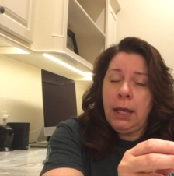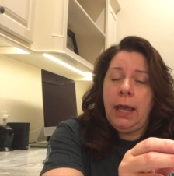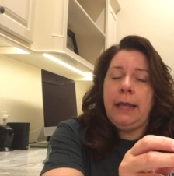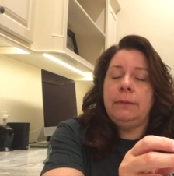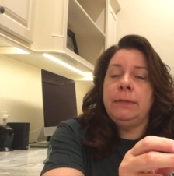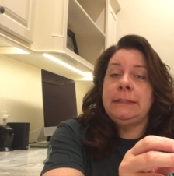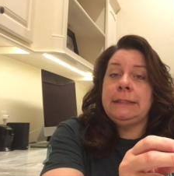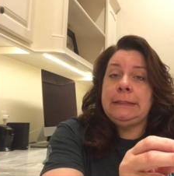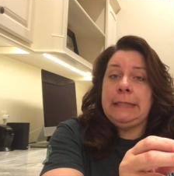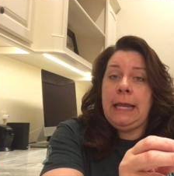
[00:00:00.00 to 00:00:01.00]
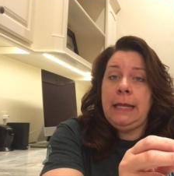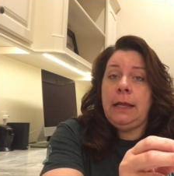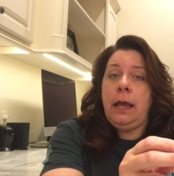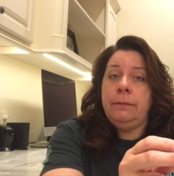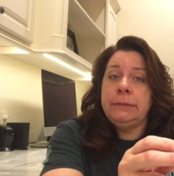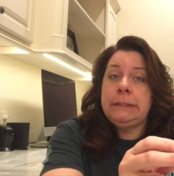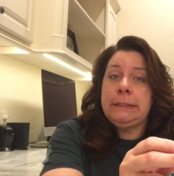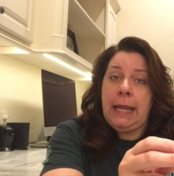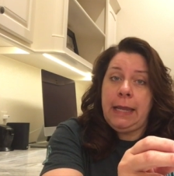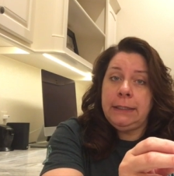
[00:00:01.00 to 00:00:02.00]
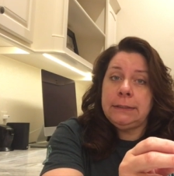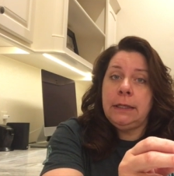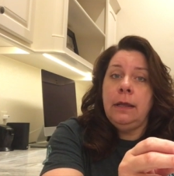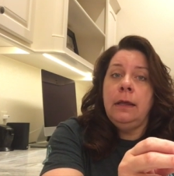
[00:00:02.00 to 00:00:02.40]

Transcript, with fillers: I had been staying up to date